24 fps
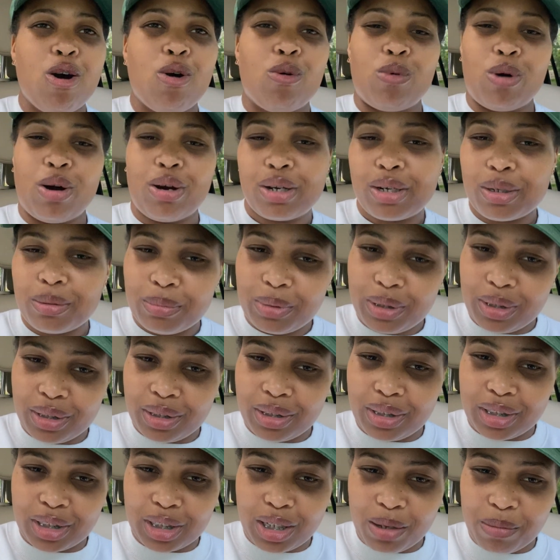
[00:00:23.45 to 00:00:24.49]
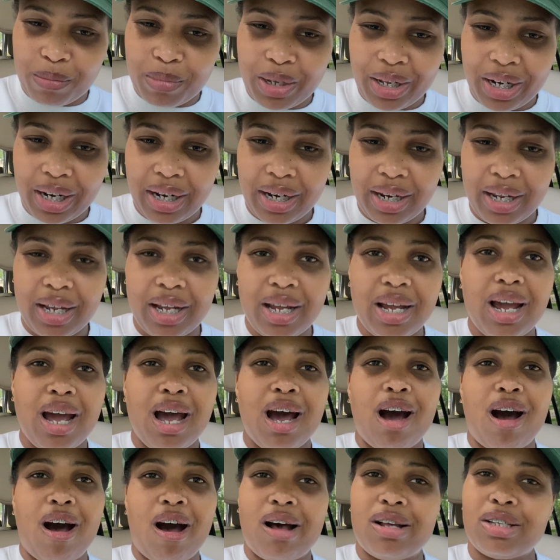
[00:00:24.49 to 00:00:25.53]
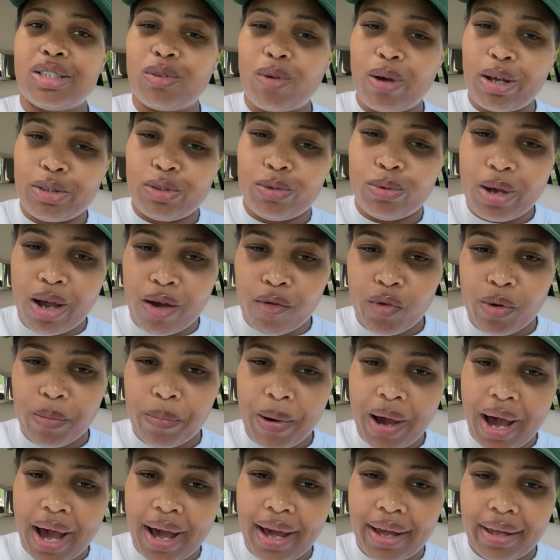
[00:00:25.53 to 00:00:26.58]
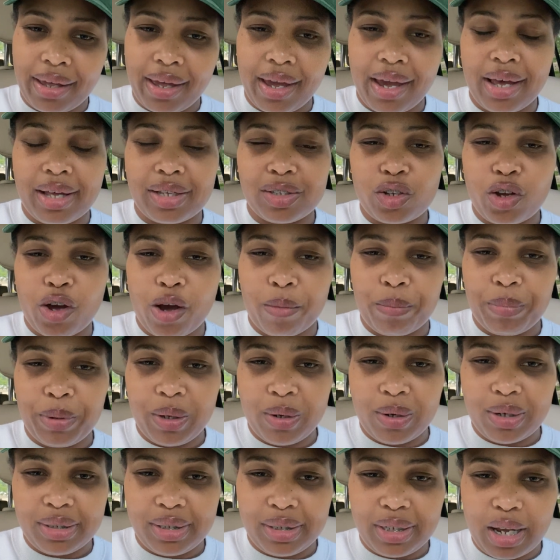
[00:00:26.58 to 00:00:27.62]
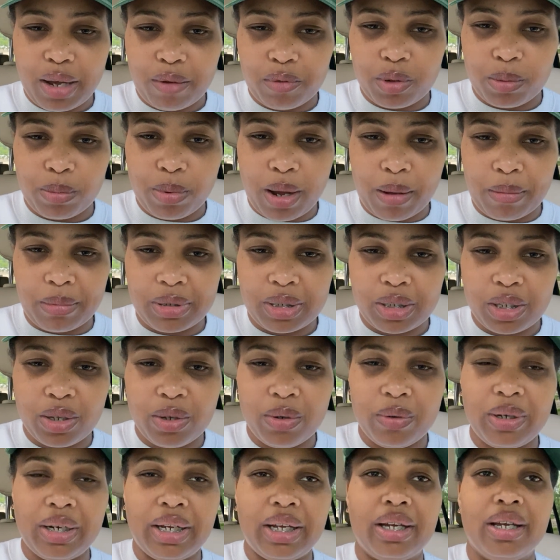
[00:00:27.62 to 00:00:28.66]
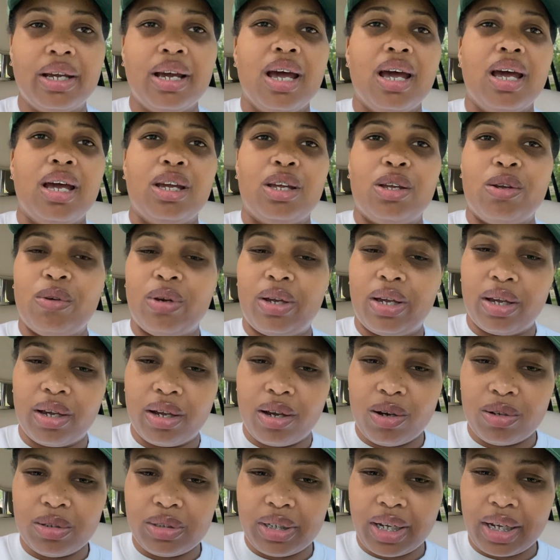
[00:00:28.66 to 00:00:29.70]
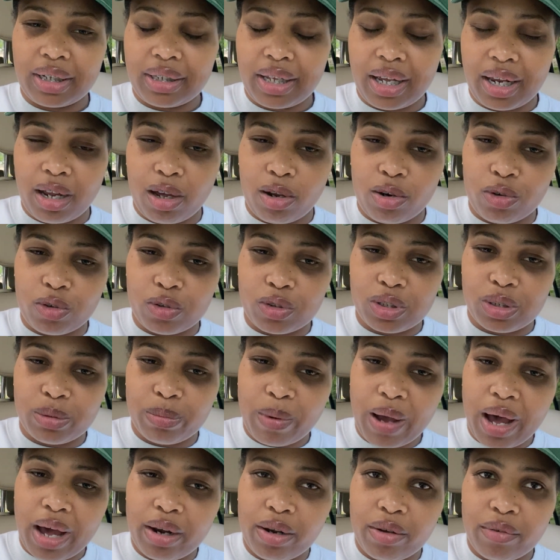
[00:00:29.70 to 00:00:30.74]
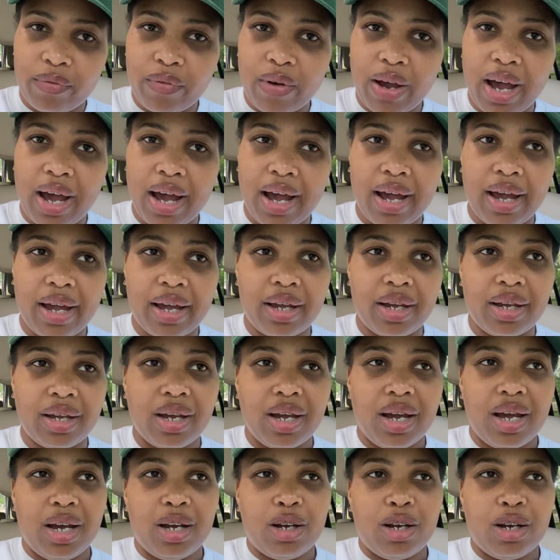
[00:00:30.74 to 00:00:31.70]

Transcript: Welcome to this community. Also, I do have a podcast called Purity After Promiscuity. You can go check that out on Spotify.